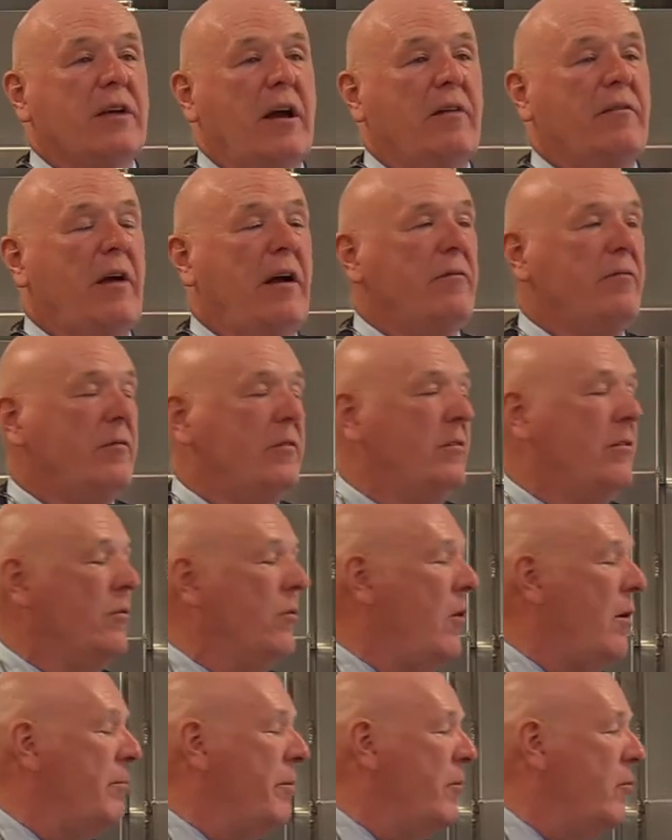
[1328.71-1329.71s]
I, I
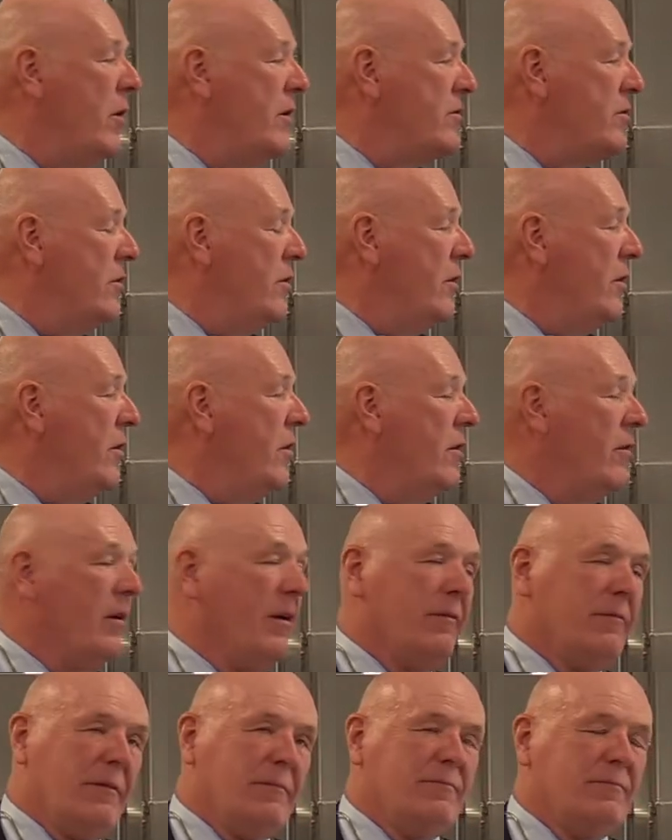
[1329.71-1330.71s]
grew up in Western New York,
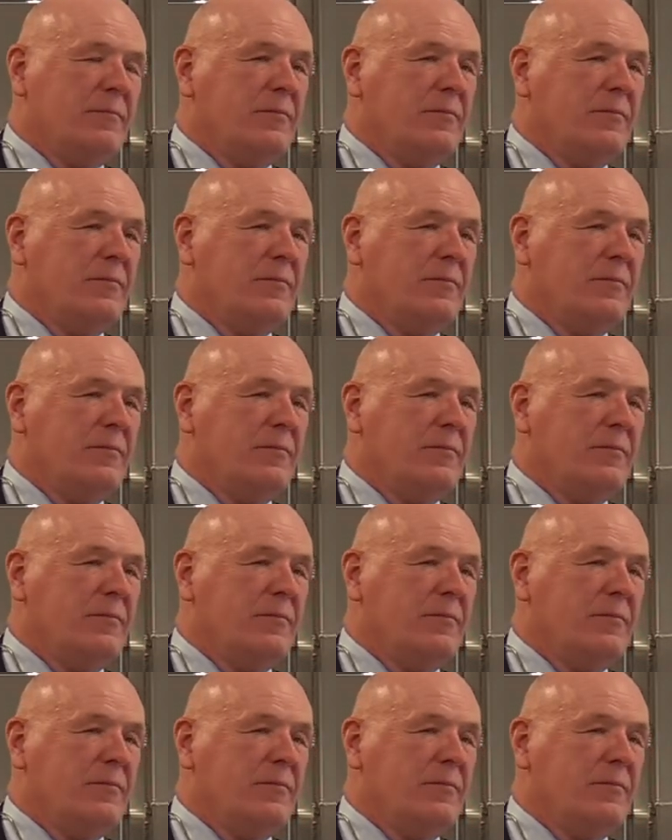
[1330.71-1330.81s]
or